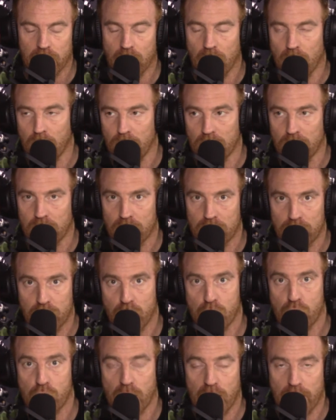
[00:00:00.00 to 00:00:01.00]
Oh,
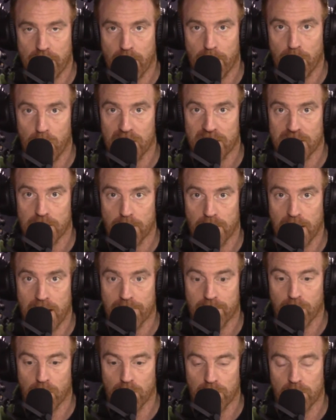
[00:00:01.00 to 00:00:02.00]
you shouldn't give that person the
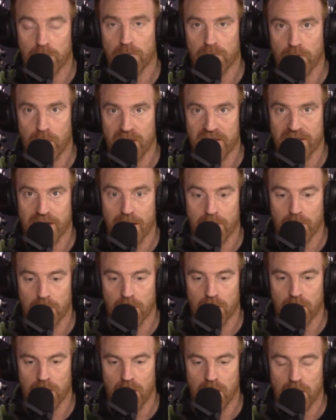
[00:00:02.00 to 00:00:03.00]
platform, for
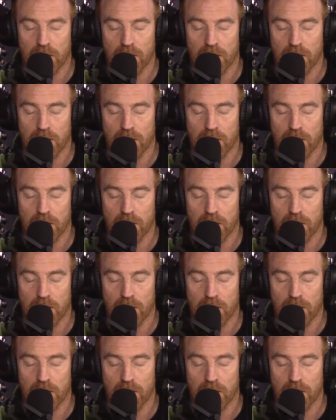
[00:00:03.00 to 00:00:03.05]
example.